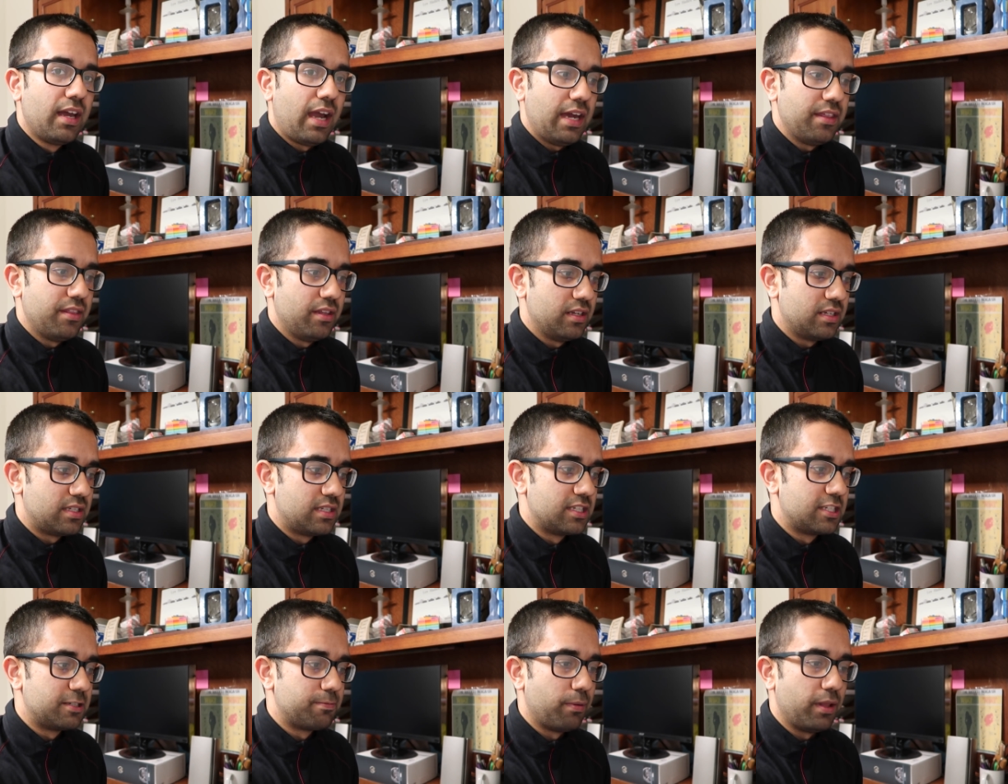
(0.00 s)
and then it's
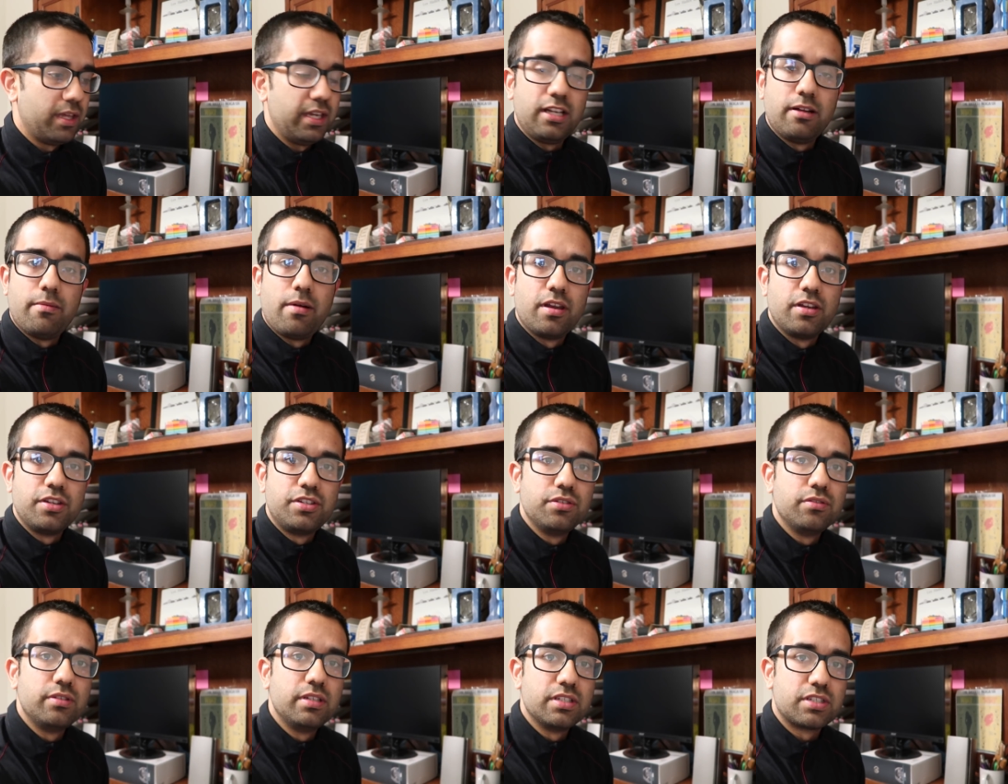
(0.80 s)
displaying them on a
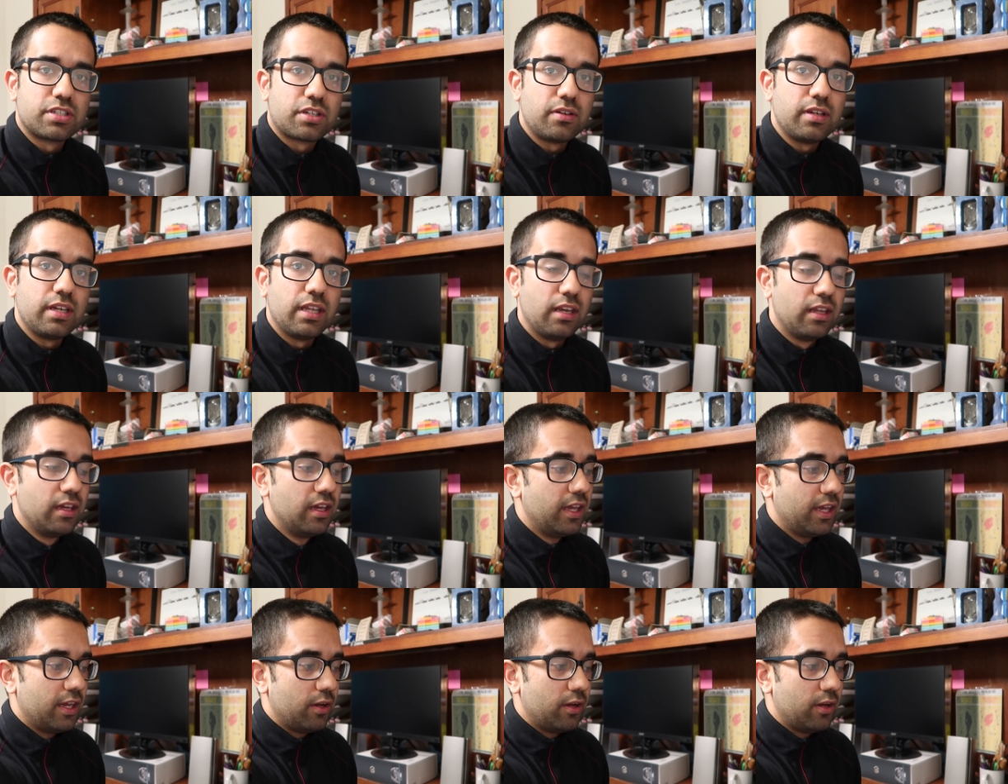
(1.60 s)
two D screen.